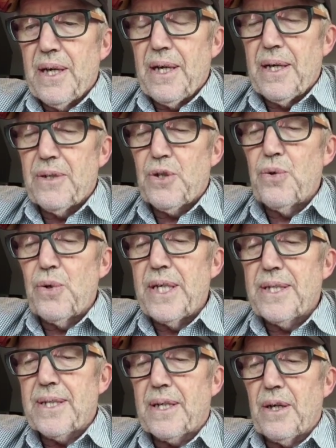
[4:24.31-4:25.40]
2
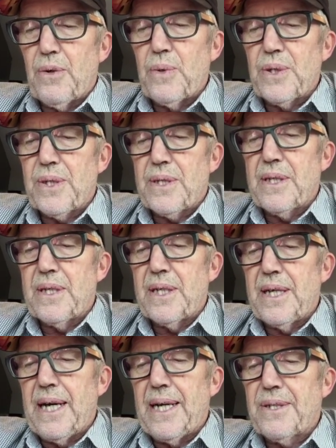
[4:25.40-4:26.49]
years ago was
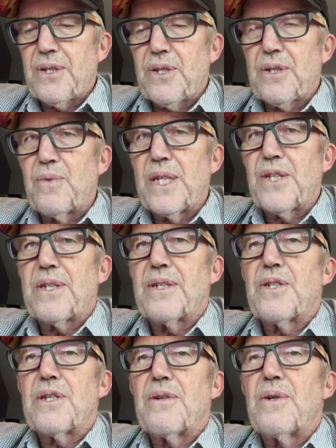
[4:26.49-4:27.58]
the artist in
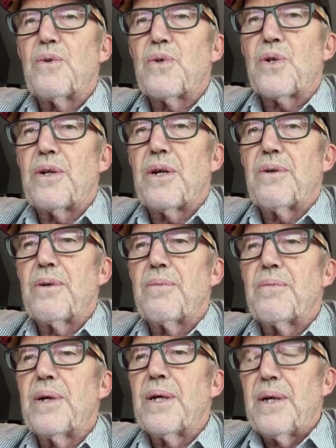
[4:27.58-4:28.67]
residence, so I also know him